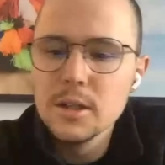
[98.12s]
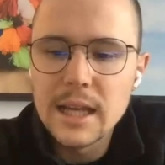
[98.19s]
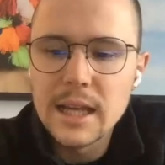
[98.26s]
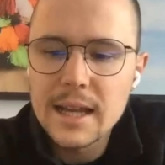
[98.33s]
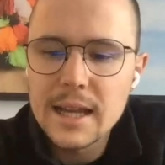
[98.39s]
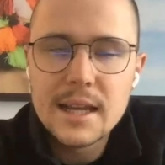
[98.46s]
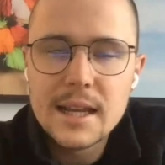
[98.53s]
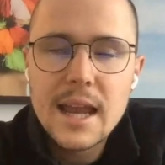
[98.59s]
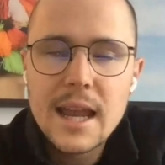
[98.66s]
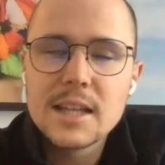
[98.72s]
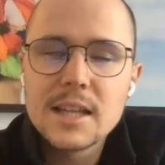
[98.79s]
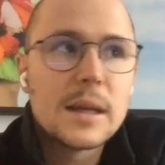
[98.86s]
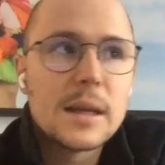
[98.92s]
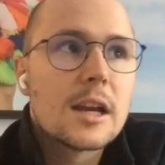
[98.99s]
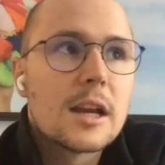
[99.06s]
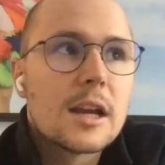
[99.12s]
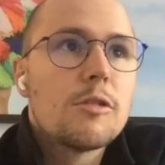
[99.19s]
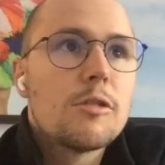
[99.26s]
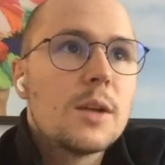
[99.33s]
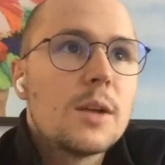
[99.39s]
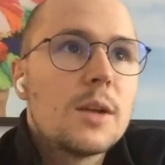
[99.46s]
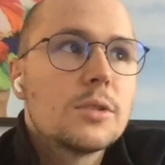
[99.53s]
And it's been
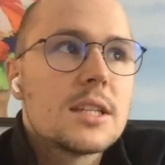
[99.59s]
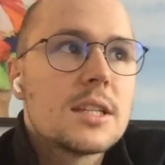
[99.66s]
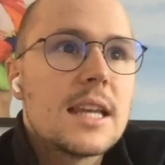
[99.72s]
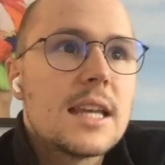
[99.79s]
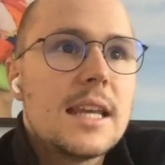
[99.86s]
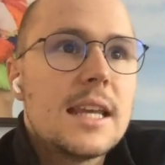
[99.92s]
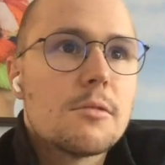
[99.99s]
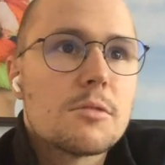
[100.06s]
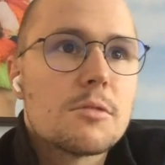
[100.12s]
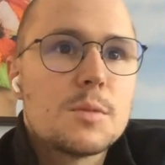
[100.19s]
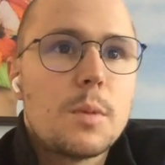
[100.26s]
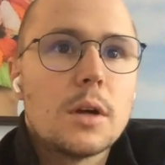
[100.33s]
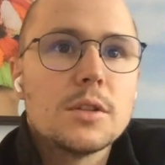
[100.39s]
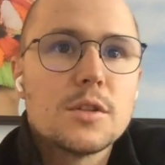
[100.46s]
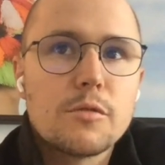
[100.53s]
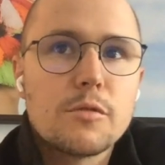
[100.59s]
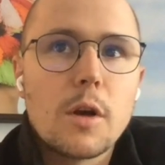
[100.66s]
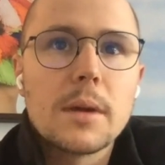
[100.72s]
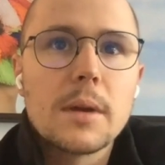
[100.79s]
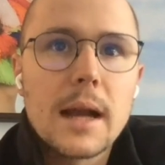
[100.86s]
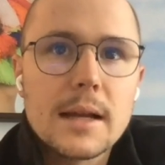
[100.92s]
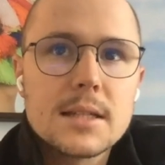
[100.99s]
incredible to see the response from
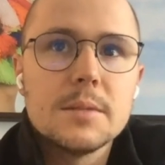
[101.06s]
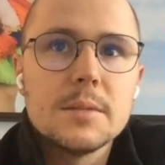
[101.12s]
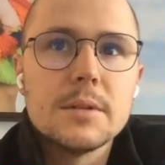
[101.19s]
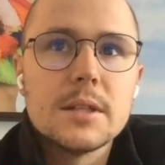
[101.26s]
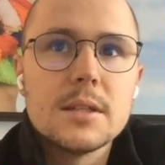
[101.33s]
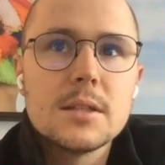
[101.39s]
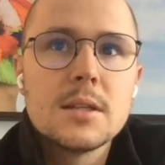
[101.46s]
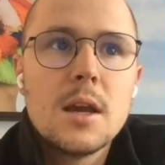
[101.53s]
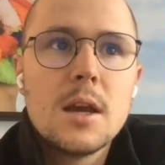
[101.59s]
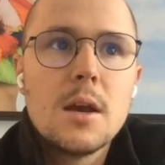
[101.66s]
customers